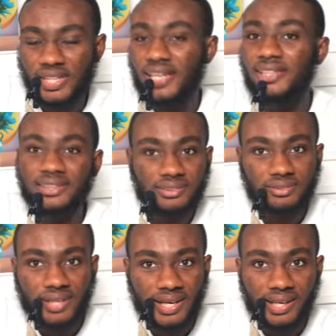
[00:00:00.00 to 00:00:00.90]
tenet
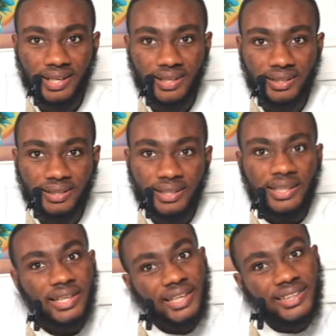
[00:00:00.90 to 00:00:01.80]
grana.
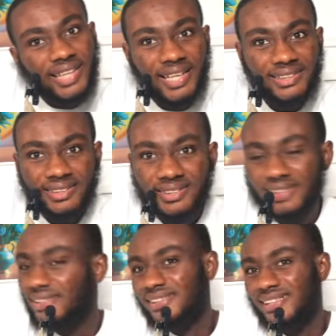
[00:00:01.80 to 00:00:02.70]
It
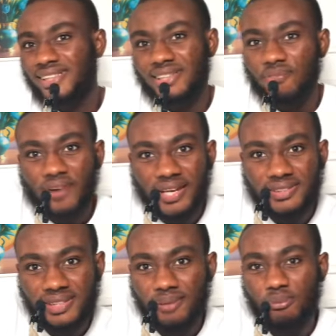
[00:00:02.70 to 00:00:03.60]
doesn't signify
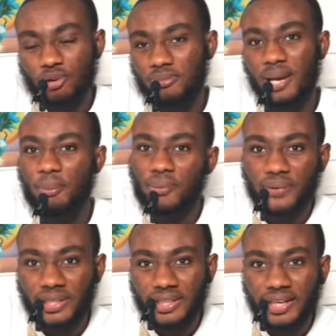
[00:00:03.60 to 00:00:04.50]
se Bawumia
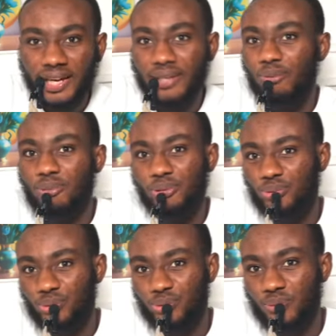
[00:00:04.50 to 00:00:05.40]
bemini ana
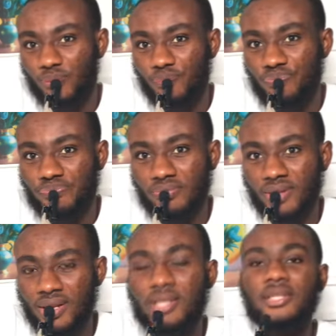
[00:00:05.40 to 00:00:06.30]
obelusu.
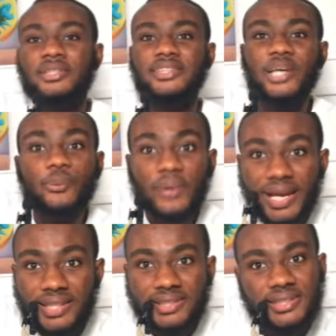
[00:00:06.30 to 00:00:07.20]
The
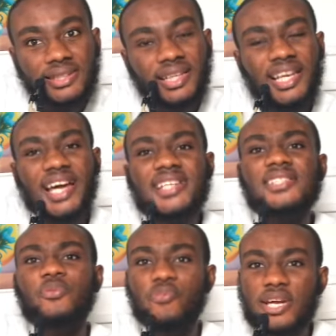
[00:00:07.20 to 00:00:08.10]
reality,
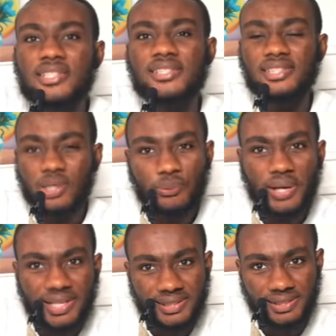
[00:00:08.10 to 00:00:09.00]
let's face the
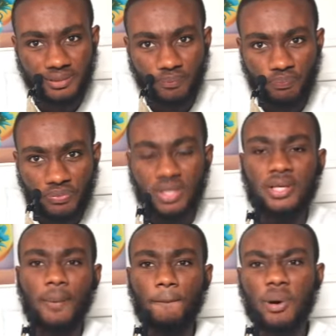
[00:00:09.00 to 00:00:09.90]
reality.
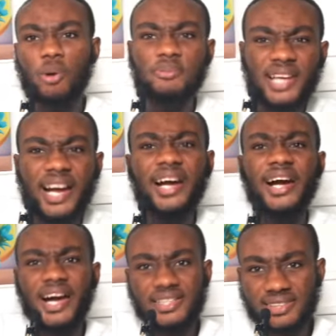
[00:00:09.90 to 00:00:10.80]
Bawumia
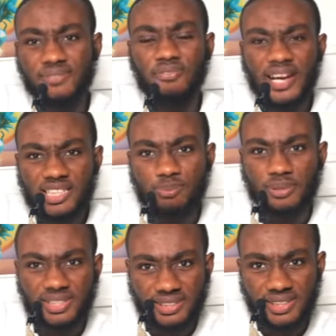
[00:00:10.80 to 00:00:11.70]
as a vice
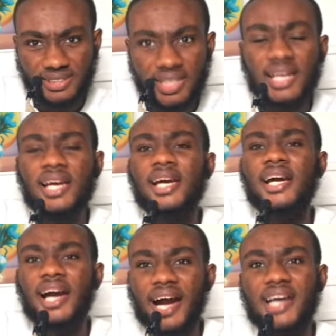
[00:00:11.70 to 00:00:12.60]
president
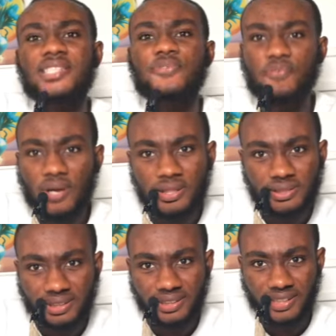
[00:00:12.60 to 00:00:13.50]
has
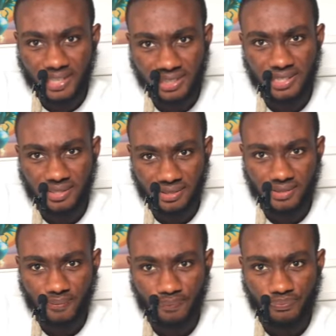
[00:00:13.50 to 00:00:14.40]
failed Ghanaians.